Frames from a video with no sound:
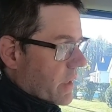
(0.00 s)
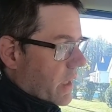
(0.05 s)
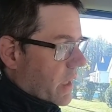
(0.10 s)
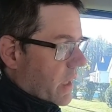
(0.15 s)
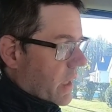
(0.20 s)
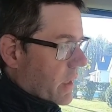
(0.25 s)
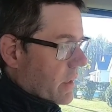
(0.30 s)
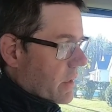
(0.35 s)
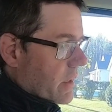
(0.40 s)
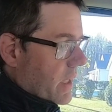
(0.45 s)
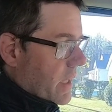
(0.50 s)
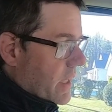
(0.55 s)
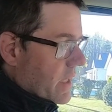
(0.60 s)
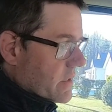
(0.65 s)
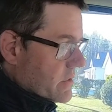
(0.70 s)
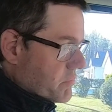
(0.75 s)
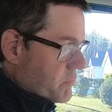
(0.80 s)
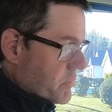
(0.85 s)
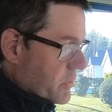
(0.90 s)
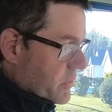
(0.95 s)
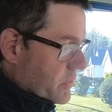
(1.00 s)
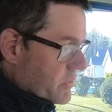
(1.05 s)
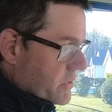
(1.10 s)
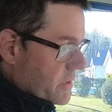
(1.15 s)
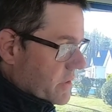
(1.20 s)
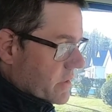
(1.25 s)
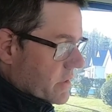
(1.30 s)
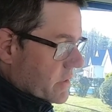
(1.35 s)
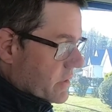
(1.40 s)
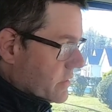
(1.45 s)
uh, has
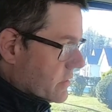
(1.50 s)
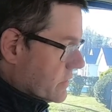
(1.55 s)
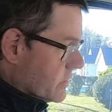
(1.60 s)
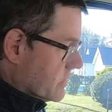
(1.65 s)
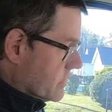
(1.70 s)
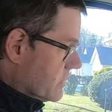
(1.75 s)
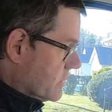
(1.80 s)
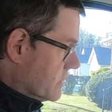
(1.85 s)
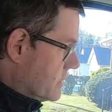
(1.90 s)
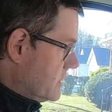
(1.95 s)
built-in